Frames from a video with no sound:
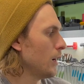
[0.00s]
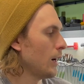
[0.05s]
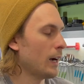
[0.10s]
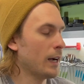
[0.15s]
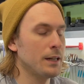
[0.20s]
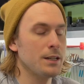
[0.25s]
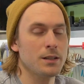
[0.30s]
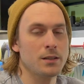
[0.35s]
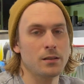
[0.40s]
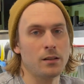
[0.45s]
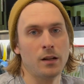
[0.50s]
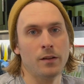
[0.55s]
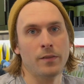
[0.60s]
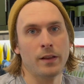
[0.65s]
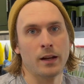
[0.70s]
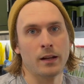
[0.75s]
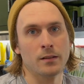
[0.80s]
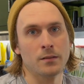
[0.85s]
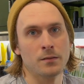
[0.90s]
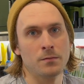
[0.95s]
I just love
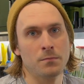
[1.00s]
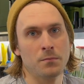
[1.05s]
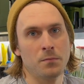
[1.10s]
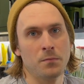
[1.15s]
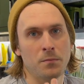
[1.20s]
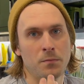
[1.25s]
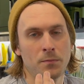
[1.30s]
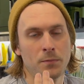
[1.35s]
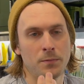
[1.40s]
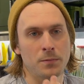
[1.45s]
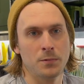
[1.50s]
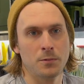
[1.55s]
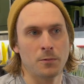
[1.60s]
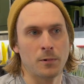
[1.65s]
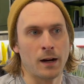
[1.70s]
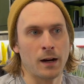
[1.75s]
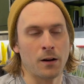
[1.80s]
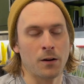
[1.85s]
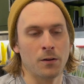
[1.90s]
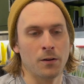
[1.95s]
that
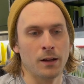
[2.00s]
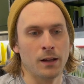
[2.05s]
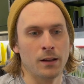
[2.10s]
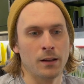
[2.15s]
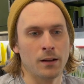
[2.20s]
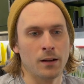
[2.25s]
route, and